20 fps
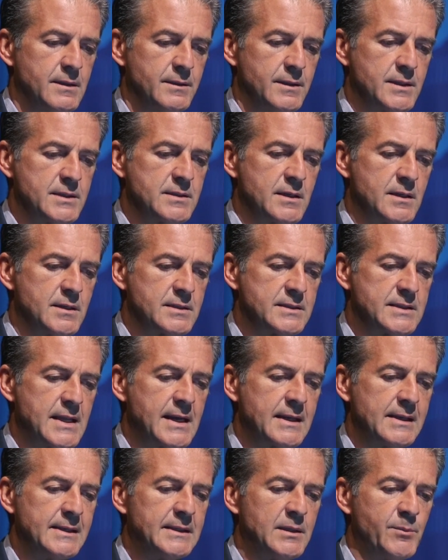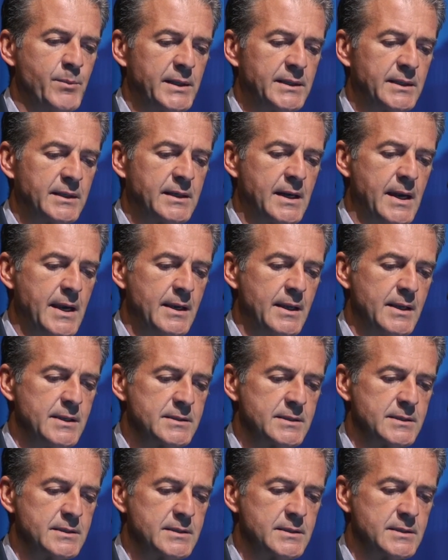These are cyclin-dependent
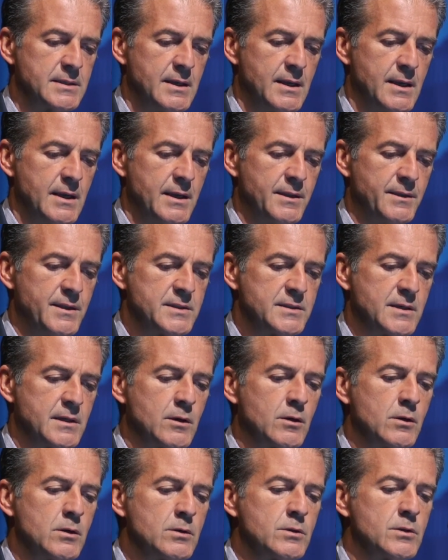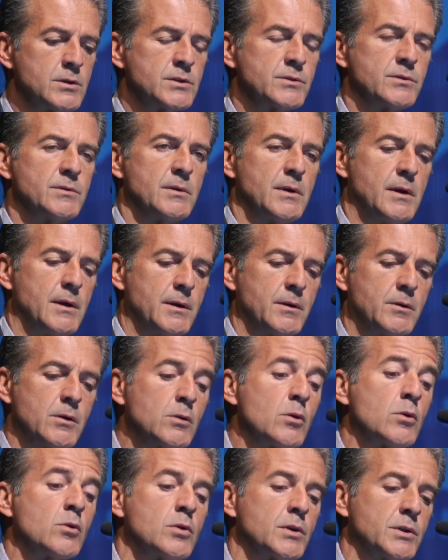kinases, and these are
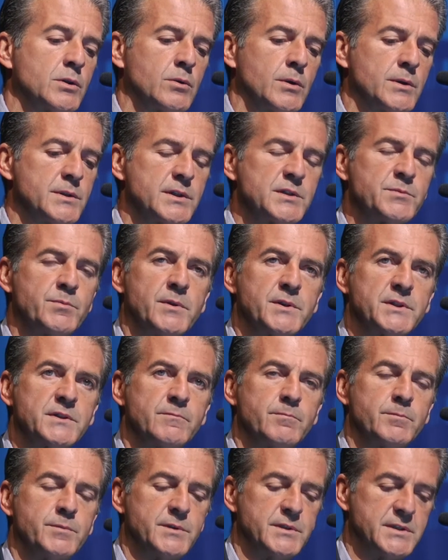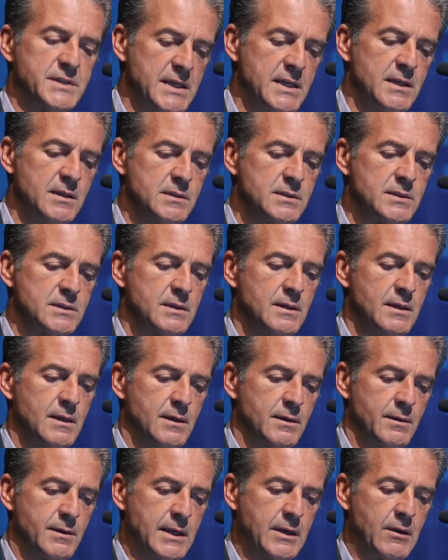glucocorticoid responsive genes
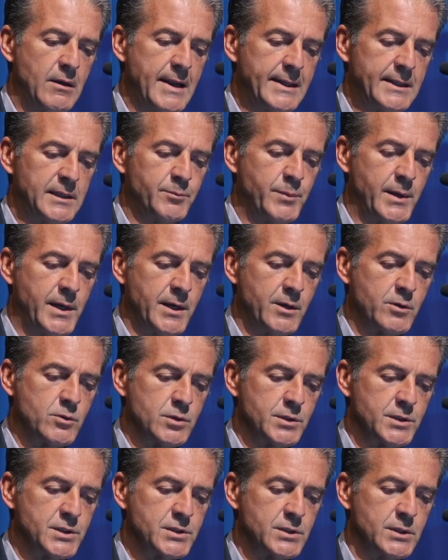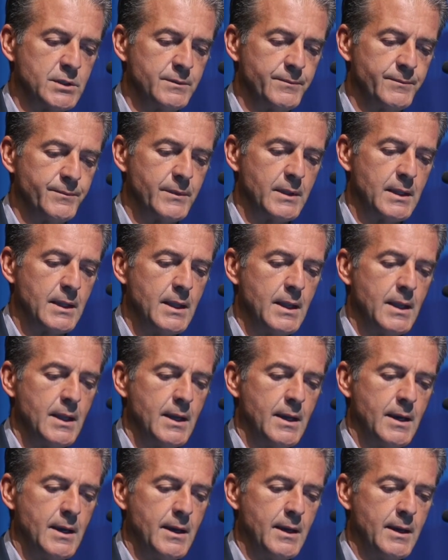regulated by cortisol,
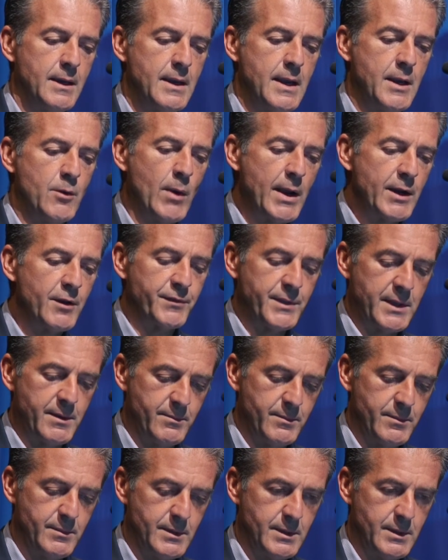and one of them